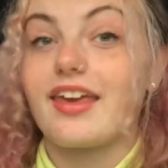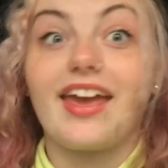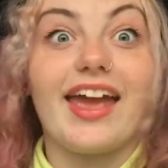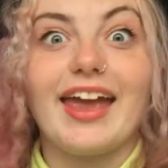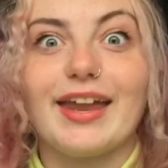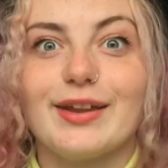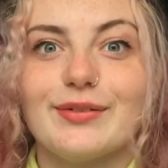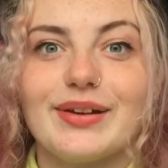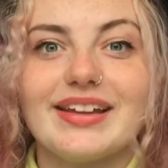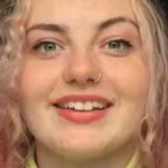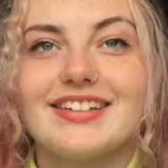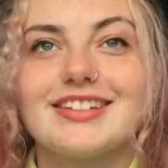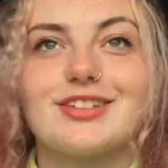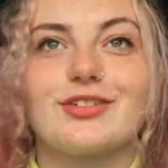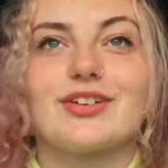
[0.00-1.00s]
Anyway,
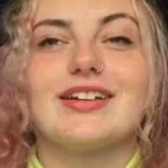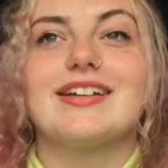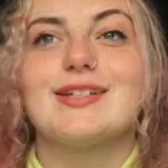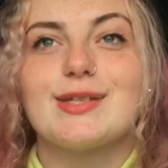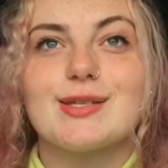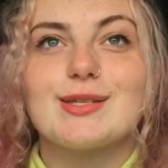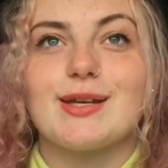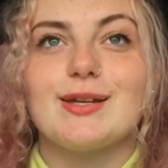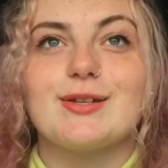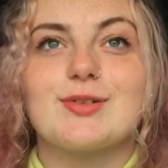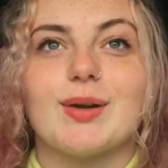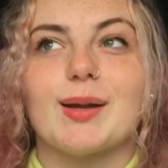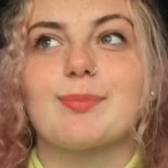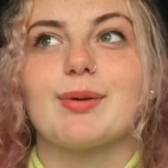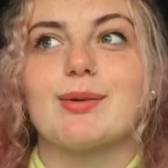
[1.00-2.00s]
sorry,
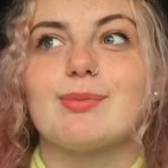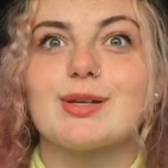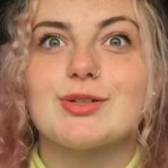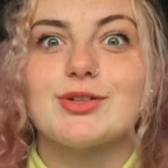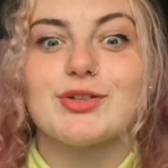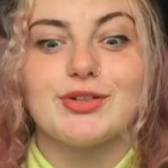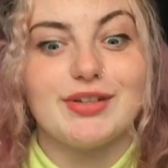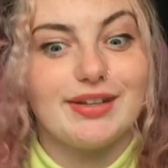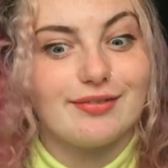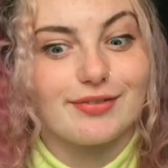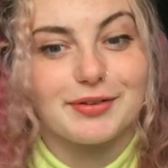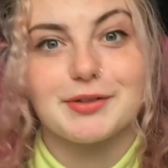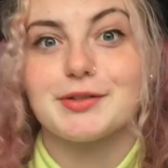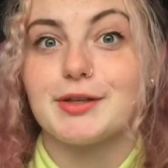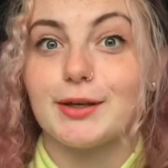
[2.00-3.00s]
sidetracked by my sneak for
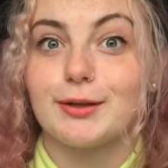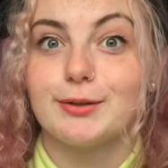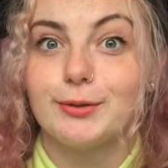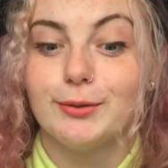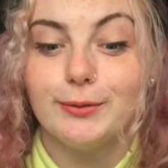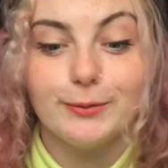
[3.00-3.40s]
a second.